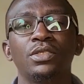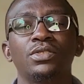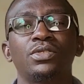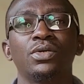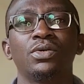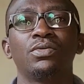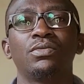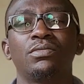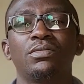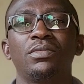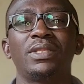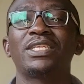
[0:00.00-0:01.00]
So
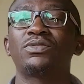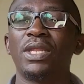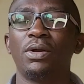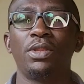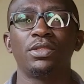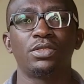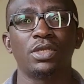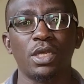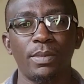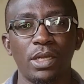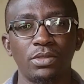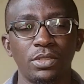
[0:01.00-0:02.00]
that's what I wanted to talk
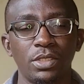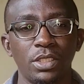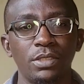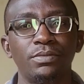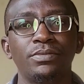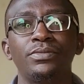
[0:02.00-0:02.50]
about today.